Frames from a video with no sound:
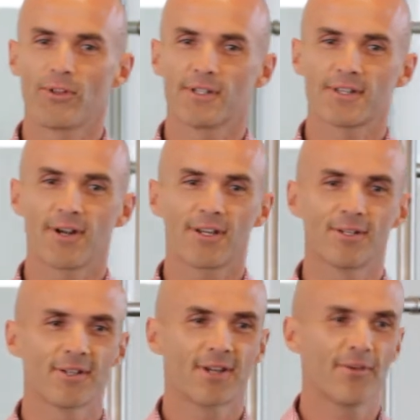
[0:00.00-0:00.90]
to this than I
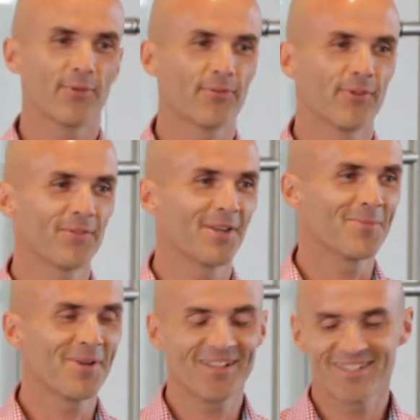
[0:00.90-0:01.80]
can cover in
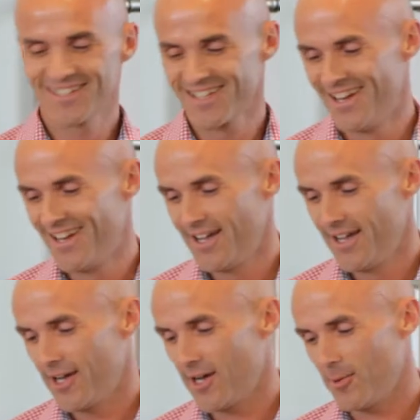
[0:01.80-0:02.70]
15 minutes,
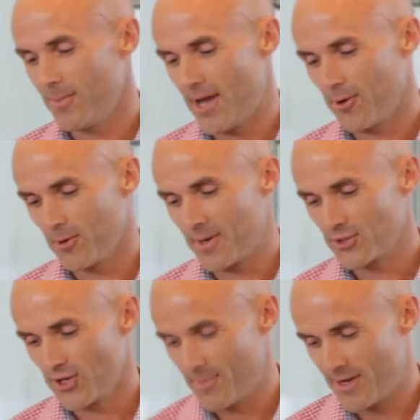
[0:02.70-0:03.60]
um, and I want to make
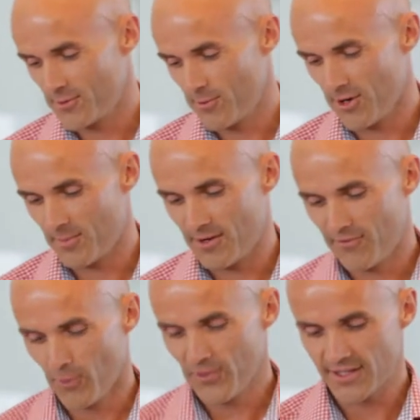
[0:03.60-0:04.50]
sure you get back to work. But
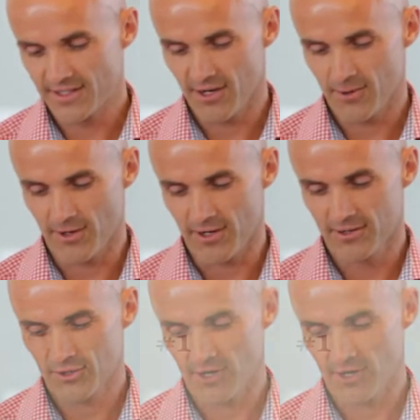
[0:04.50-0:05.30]
four things that I want to